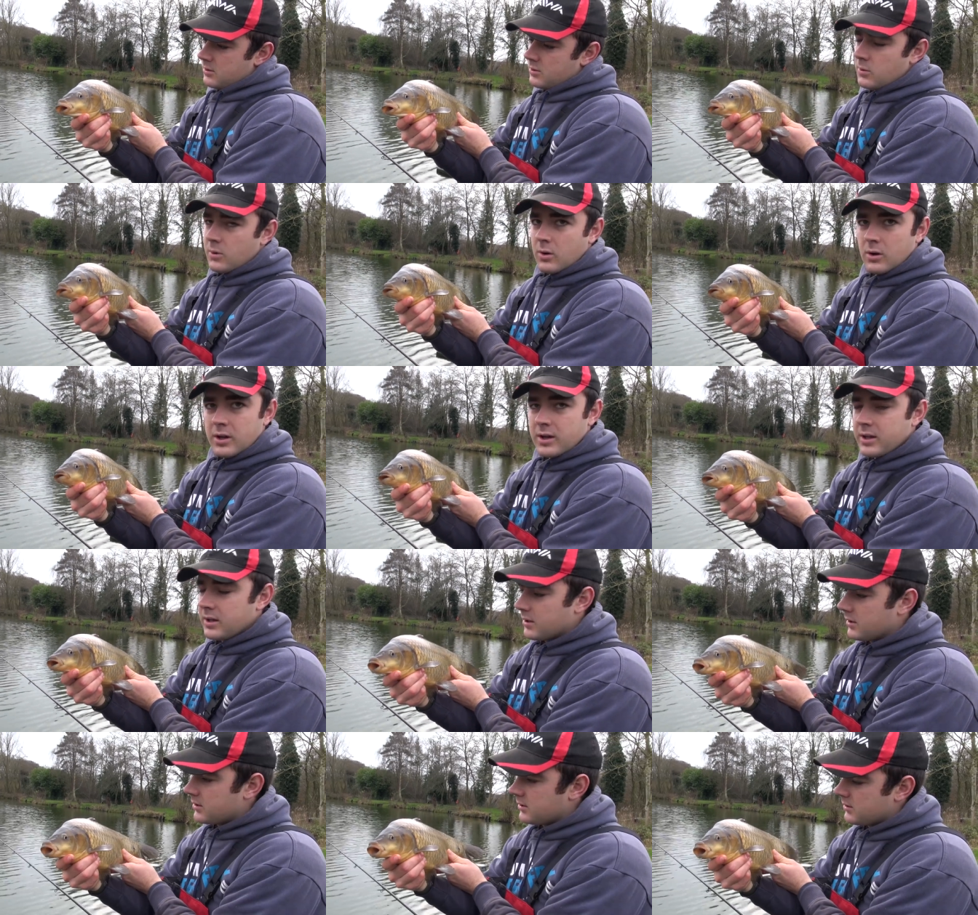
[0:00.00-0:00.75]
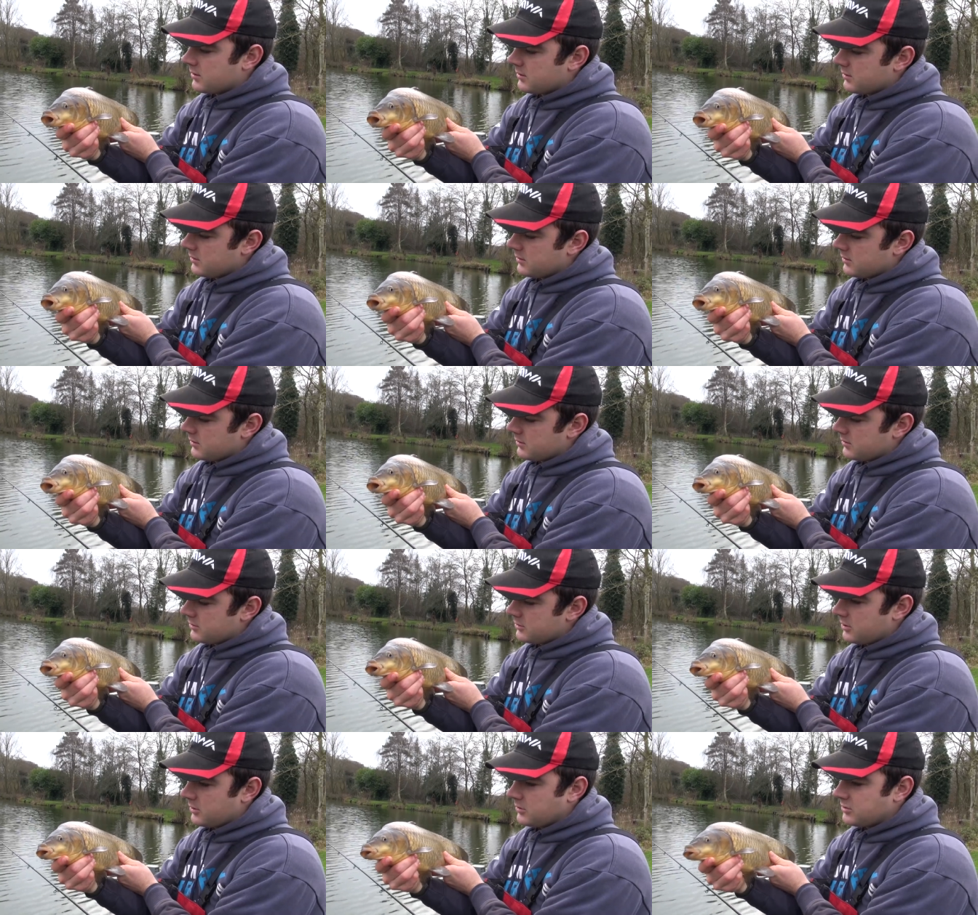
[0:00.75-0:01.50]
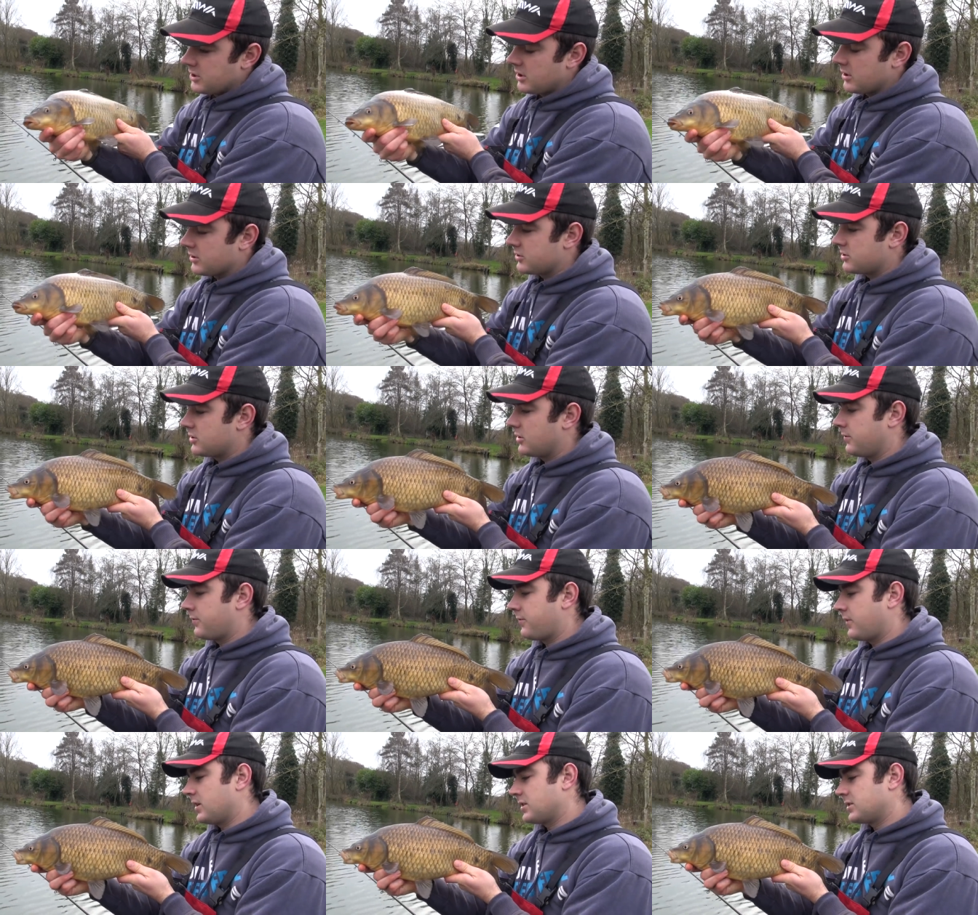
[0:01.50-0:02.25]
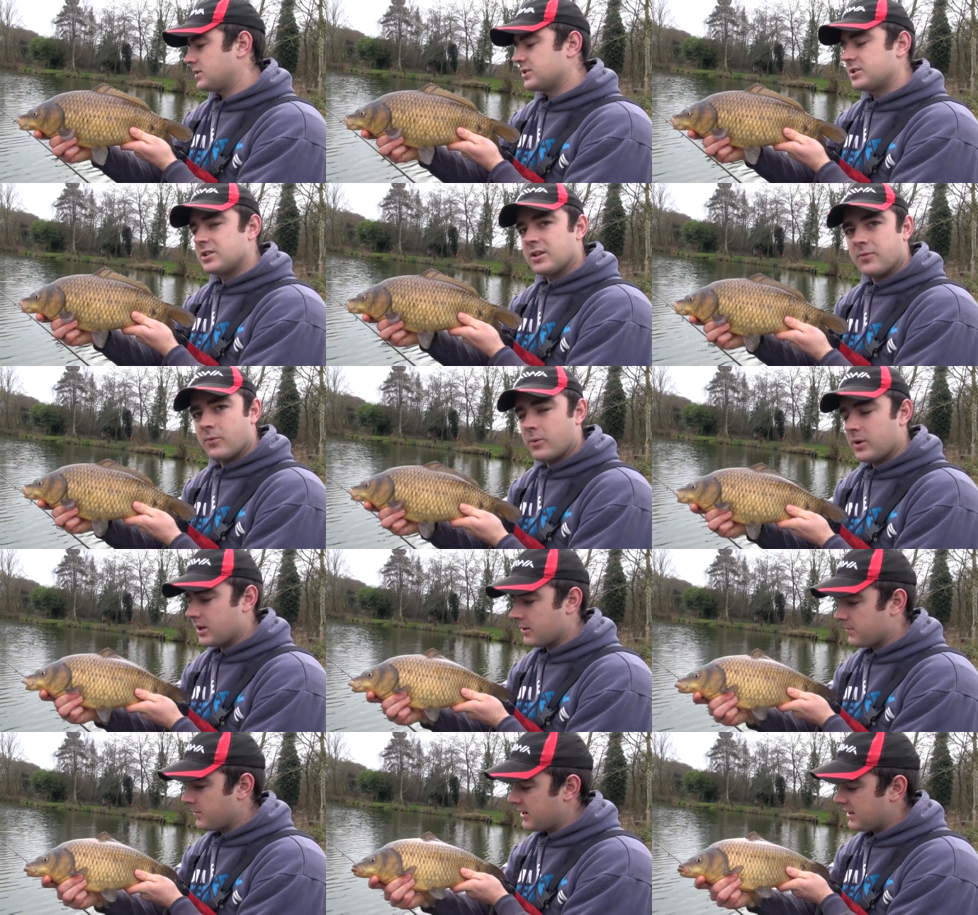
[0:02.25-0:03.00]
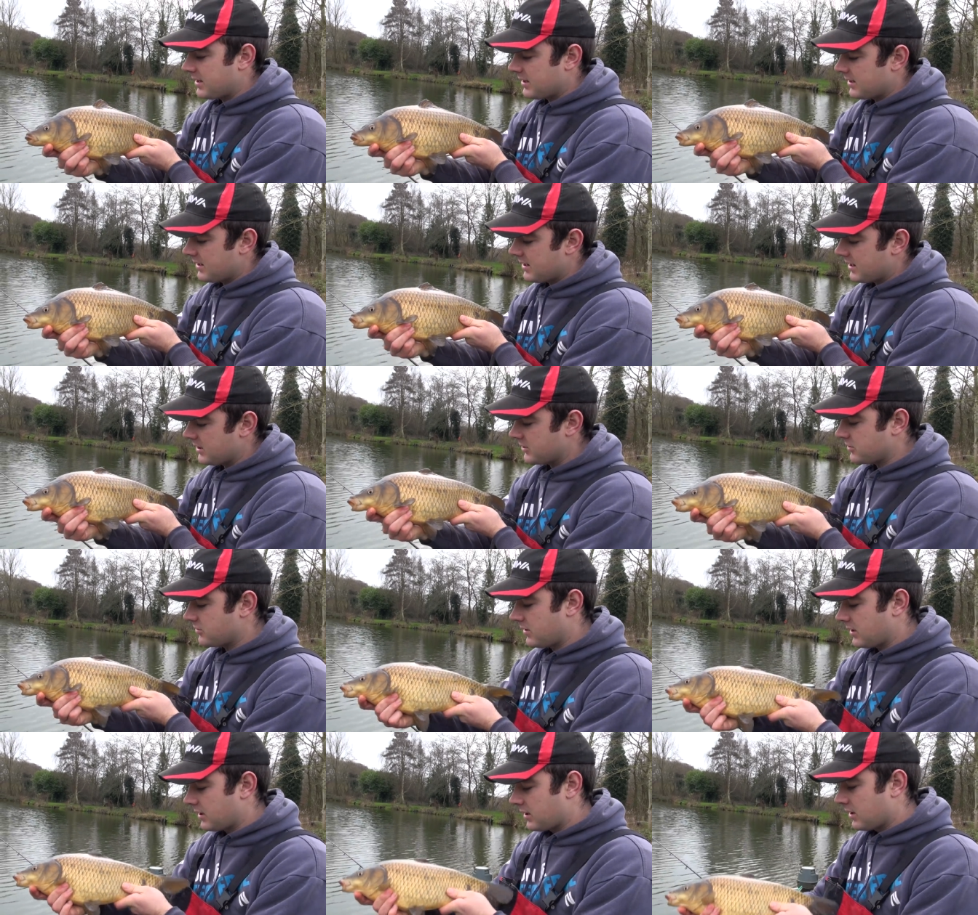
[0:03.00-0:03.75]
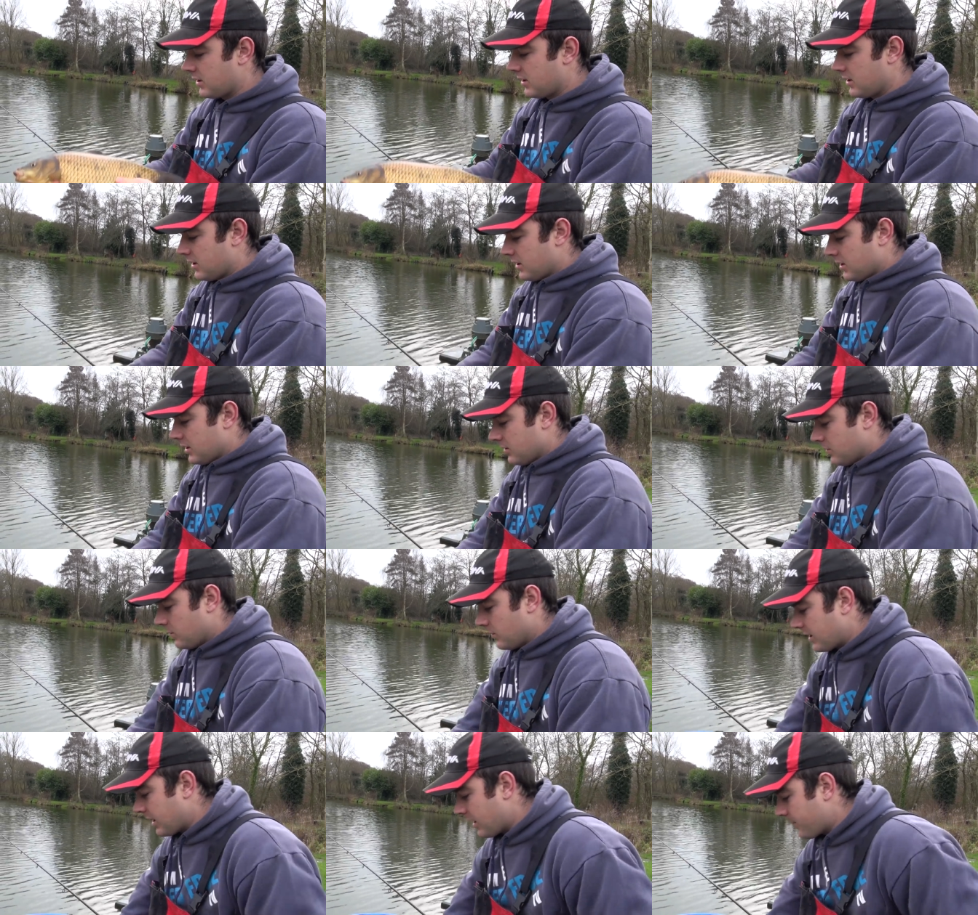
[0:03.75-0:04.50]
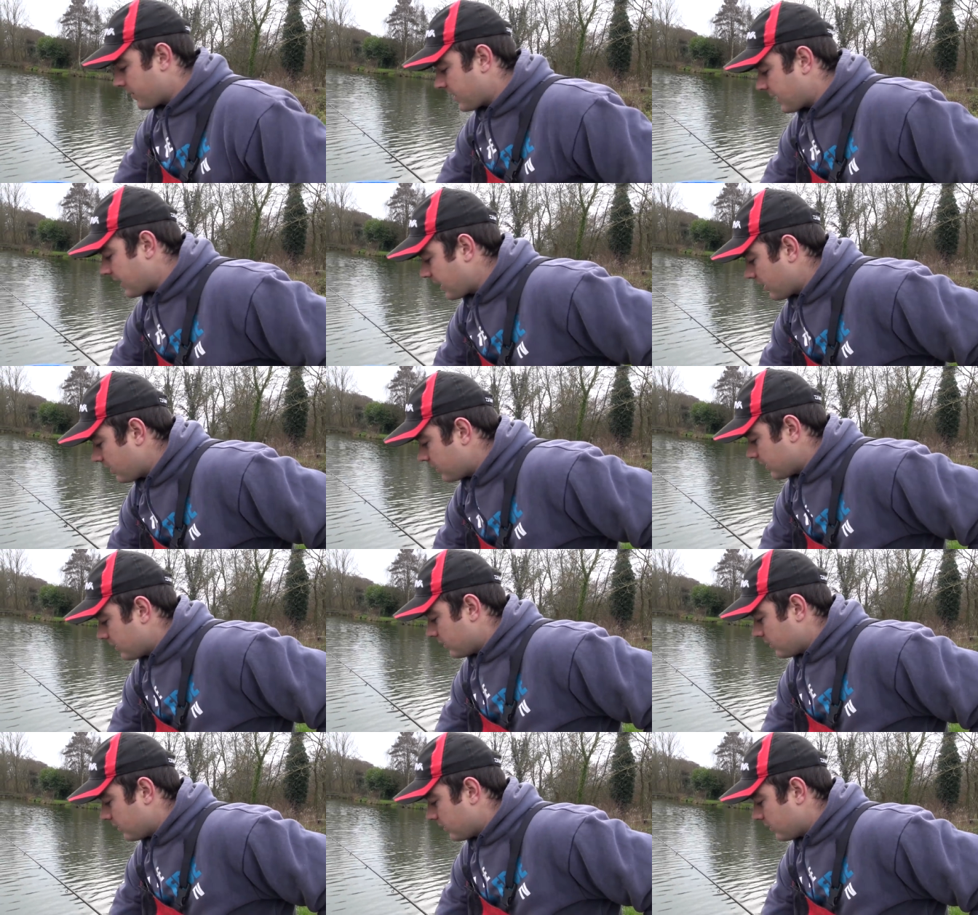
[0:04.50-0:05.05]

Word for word: Quality. Two chucks, two fish, let's see if we can make it the hat trick. We'll get back out